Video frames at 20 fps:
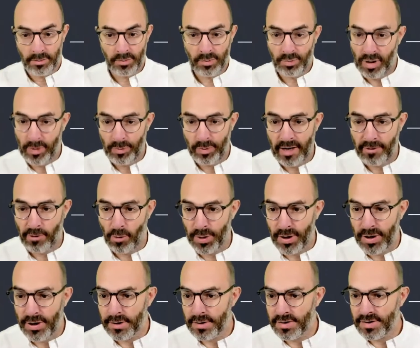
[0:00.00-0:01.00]
People have
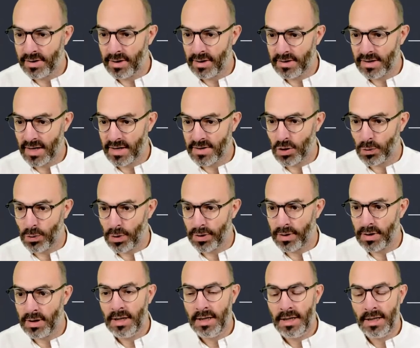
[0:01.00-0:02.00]
opinions and so
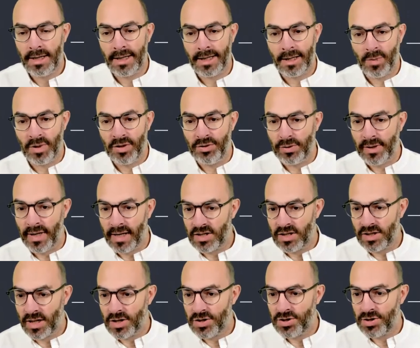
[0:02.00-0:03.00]
on. In today's
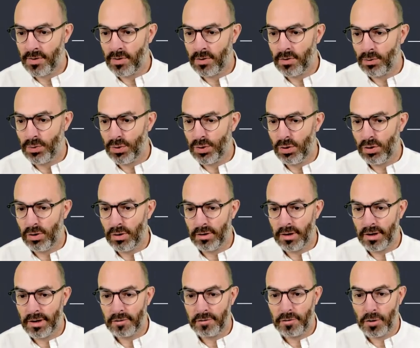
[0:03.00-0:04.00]
session,
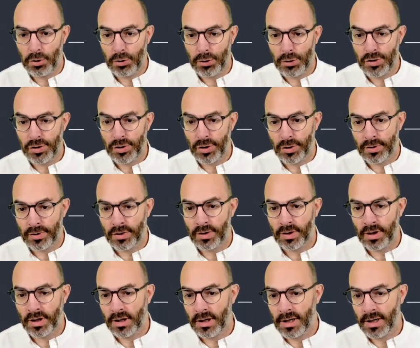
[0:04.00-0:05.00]
we'll focus on
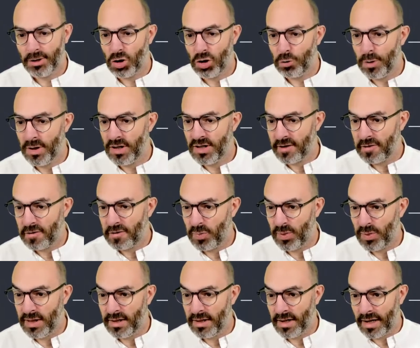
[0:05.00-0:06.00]
Adobe's
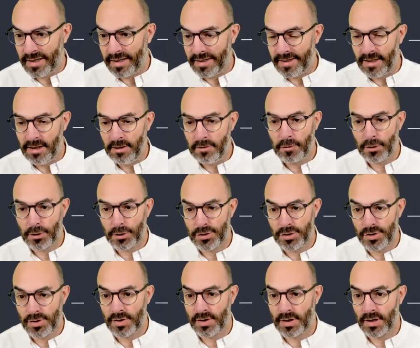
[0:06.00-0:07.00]
FP-ID,
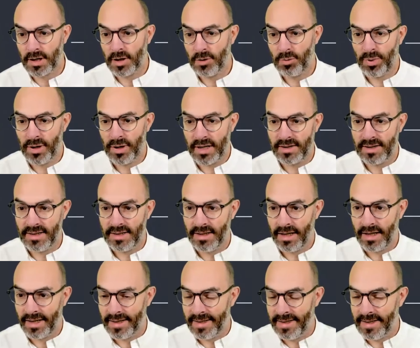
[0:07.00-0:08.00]
first party
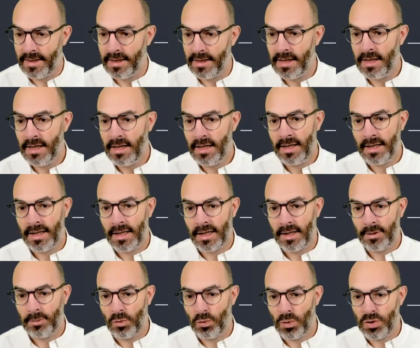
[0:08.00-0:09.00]
ID,
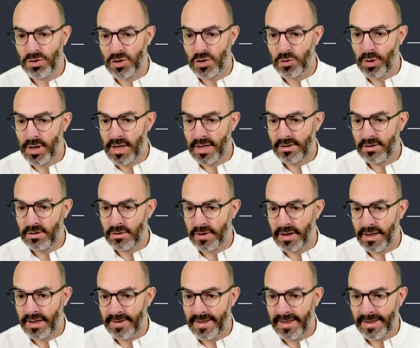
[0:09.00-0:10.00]
which was part of
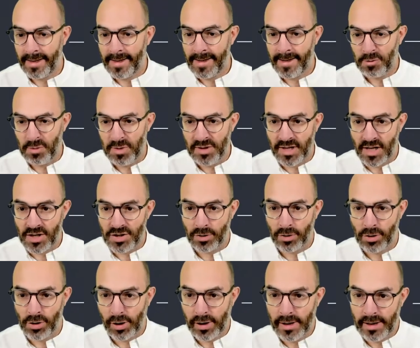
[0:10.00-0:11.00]
a Tech Academy session
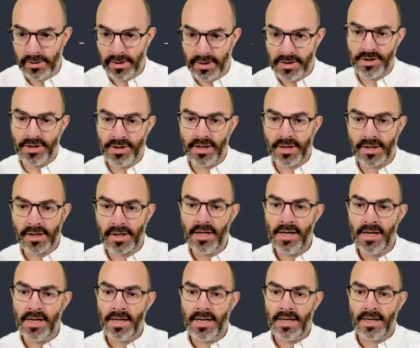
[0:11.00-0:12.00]
earlier this year.
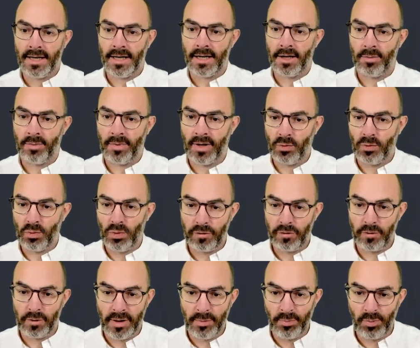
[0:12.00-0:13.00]
And we've
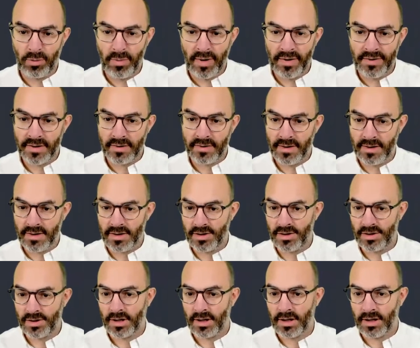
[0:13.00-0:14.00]
implemented
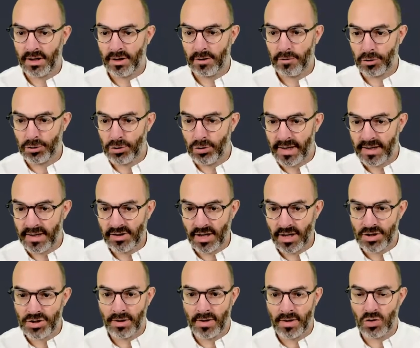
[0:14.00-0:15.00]
this for today's
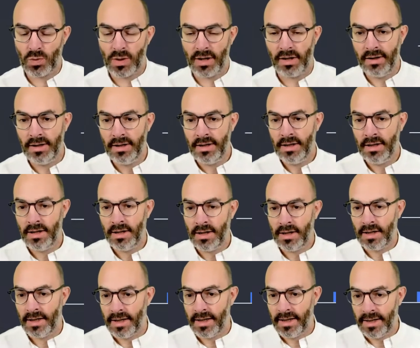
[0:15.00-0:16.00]
session as well
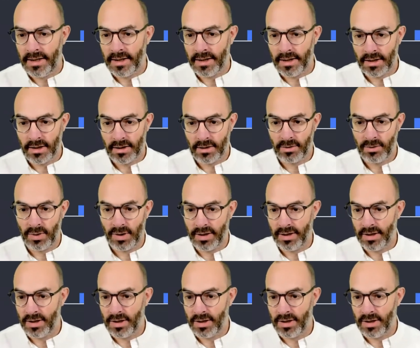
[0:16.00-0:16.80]
in a in